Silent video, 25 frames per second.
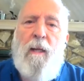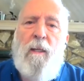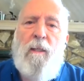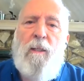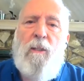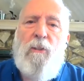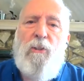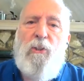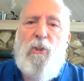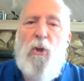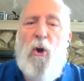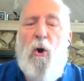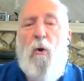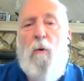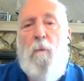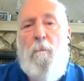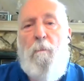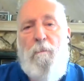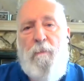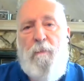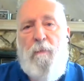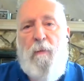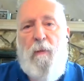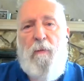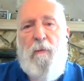So
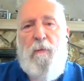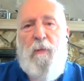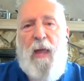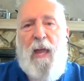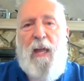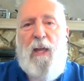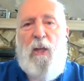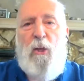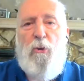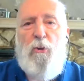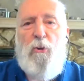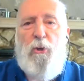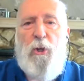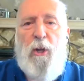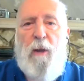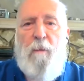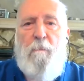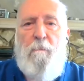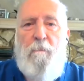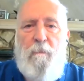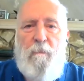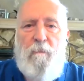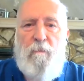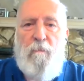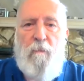thank you, Jim.
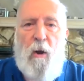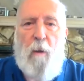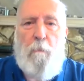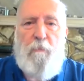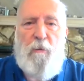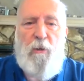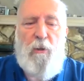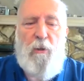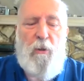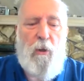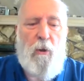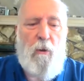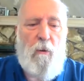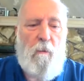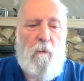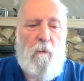Up to you.